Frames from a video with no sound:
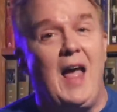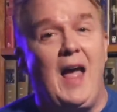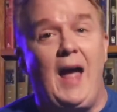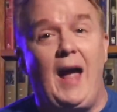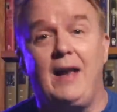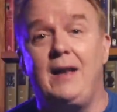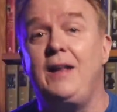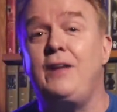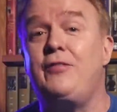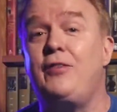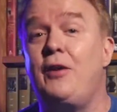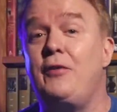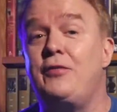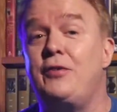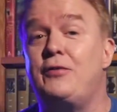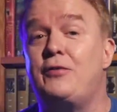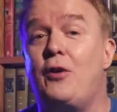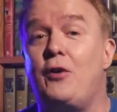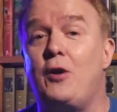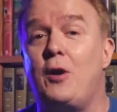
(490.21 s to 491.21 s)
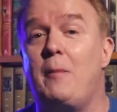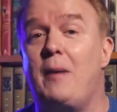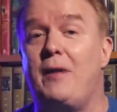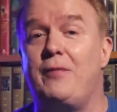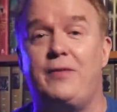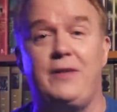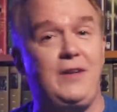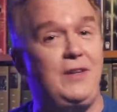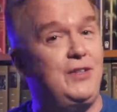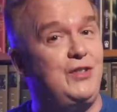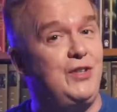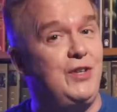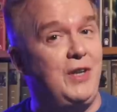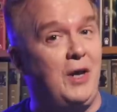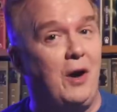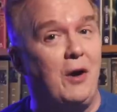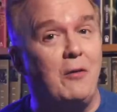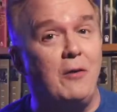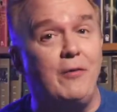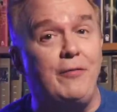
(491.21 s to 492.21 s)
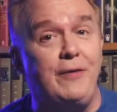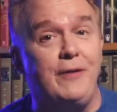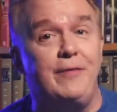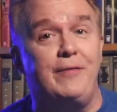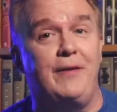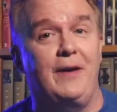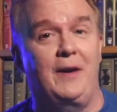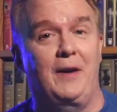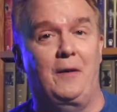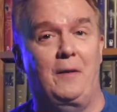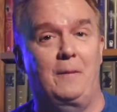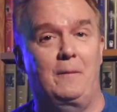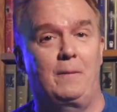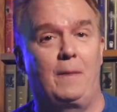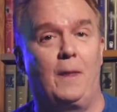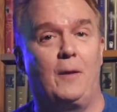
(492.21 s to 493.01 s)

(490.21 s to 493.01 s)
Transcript: And let's also talk about the geography fail.